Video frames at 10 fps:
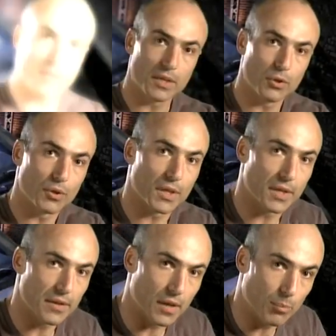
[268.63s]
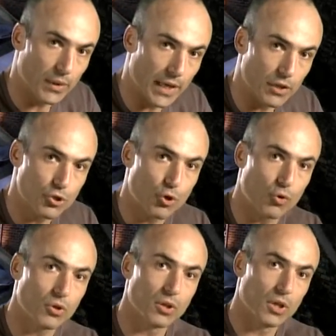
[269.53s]
Here you can either apply a
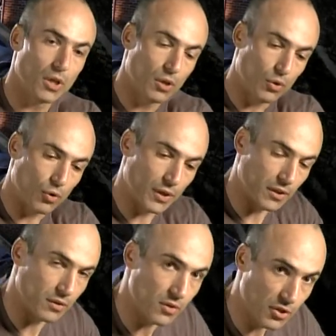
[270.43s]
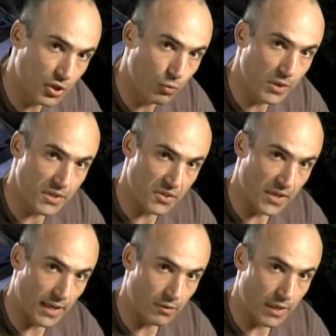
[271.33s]
choke Ogin squeezed
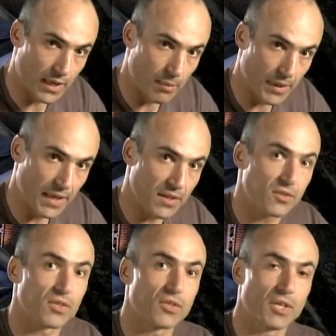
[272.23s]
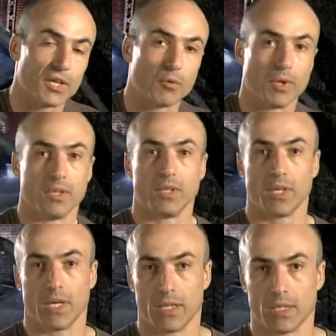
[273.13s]
his head right up against the steering wheel,
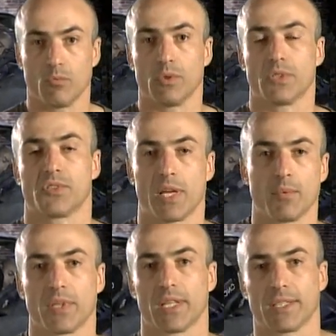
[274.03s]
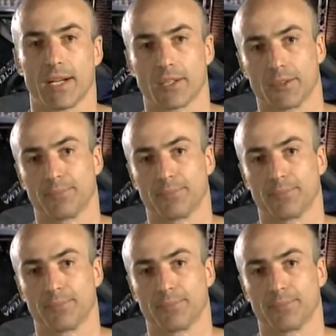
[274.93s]
and that will disable the attacker.